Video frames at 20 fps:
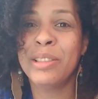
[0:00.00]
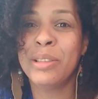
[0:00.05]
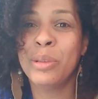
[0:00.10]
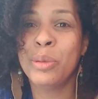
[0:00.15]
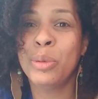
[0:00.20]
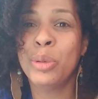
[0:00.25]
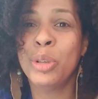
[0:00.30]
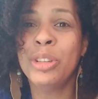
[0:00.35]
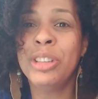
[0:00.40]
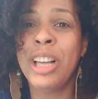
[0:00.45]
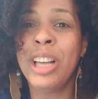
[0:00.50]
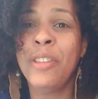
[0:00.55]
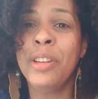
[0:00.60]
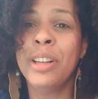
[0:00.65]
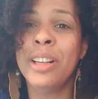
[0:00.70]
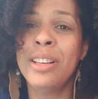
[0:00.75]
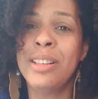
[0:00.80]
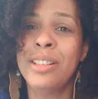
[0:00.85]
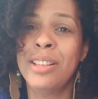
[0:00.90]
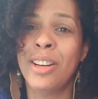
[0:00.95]
We'll
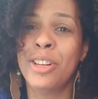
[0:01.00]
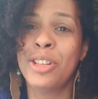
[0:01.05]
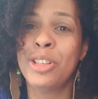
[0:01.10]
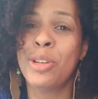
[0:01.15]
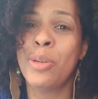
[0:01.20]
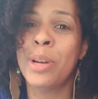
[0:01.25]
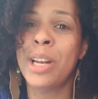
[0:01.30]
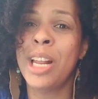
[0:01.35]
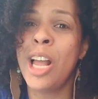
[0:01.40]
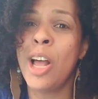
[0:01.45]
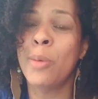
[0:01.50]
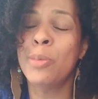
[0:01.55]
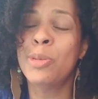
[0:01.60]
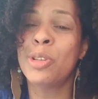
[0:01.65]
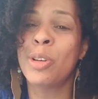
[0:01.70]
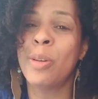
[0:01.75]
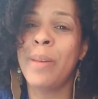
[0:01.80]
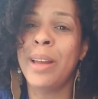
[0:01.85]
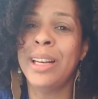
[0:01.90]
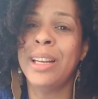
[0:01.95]
definitely share. It's going to help
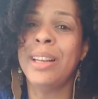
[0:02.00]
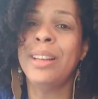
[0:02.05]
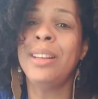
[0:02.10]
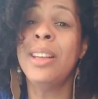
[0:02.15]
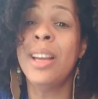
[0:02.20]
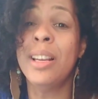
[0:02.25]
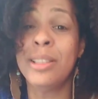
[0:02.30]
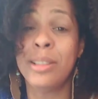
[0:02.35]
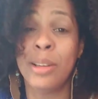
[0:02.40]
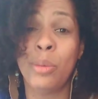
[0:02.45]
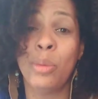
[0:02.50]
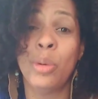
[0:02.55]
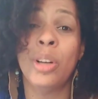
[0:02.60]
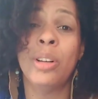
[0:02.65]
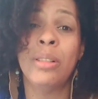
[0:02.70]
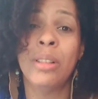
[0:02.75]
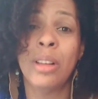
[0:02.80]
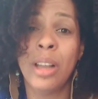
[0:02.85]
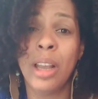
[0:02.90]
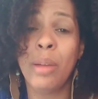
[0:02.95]
so many. Yes, it
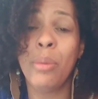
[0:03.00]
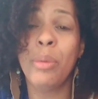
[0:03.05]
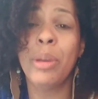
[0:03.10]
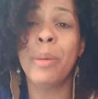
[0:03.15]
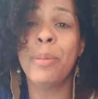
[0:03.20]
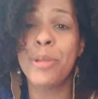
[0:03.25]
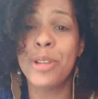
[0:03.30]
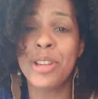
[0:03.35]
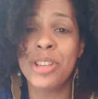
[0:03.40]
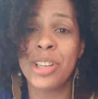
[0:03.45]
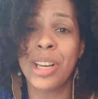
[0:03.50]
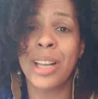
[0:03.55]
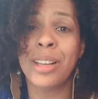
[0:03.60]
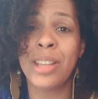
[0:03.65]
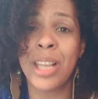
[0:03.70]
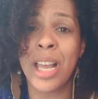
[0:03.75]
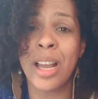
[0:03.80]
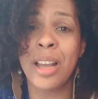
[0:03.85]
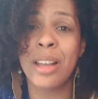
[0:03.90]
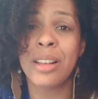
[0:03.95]
will. And we appreciate
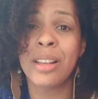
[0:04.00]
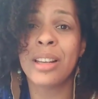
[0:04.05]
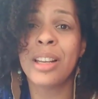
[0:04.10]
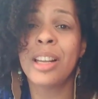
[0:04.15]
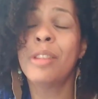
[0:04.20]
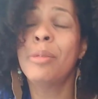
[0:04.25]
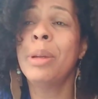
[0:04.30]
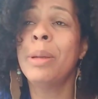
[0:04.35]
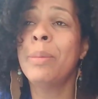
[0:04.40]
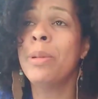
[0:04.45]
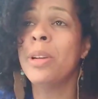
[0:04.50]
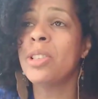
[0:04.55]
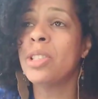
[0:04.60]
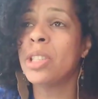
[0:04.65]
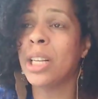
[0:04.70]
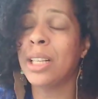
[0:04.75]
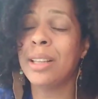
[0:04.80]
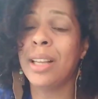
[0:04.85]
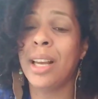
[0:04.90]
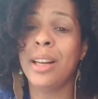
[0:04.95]
that. We
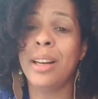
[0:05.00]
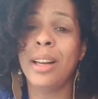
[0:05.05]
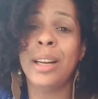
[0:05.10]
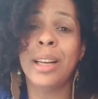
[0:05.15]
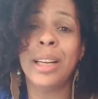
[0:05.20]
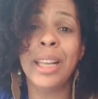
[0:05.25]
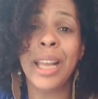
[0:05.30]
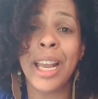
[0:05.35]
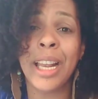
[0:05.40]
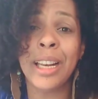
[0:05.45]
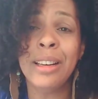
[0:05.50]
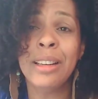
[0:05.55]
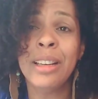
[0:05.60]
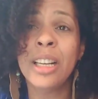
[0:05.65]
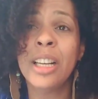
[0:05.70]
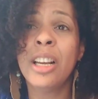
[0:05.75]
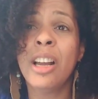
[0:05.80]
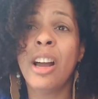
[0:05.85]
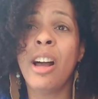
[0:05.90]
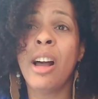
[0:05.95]
appreciate that. And again,
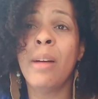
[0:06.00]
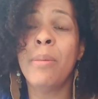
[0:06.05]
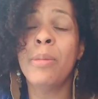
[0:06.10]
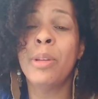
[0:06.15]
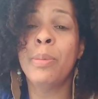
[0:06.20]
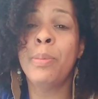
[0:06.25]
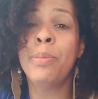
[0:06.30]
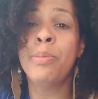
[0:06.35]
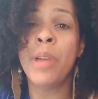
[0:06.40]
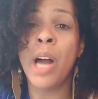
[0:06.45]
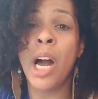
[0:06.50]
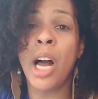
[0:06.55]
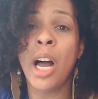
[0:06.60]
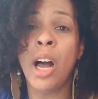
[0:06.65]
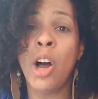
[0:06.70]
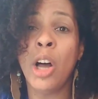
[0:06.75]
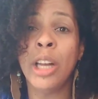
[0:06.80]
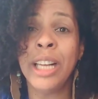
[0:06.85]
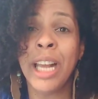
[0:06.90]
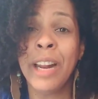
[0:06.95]
on
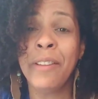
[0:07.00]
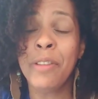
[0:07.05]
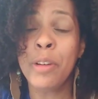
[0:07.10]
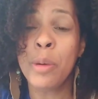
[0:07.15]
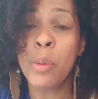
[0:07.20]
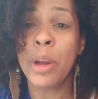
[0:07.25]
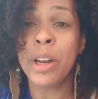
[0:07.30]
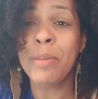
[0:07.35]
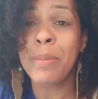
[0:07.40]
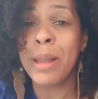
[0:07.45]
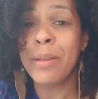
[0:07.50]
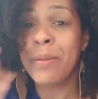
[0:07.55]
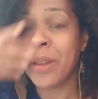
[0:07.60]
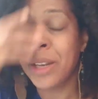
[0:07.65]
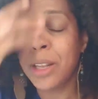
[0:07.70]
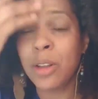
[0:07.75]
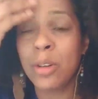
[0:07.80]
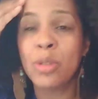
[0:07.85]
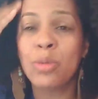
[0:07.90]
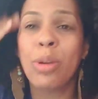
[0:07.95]
every one of my
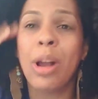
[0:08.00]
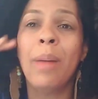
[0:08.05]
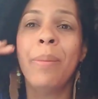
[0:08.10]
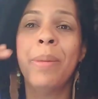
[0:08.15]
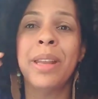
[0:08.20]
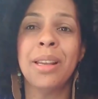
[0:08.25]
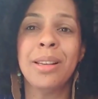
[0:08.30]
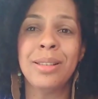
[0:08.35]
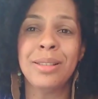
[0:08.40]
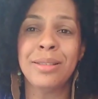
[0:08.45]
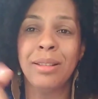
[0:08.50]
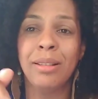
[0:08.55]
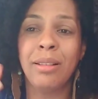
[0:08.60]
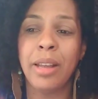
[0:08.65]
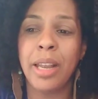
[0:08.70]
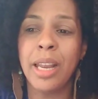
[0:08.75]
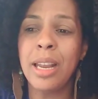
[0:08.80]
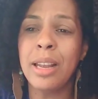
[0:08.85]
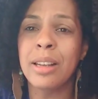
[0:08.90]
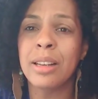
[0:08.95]
videos, Robbie, is the
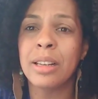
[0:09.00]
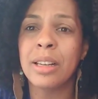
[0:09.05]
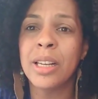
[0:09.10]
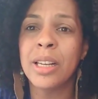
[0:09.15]
link,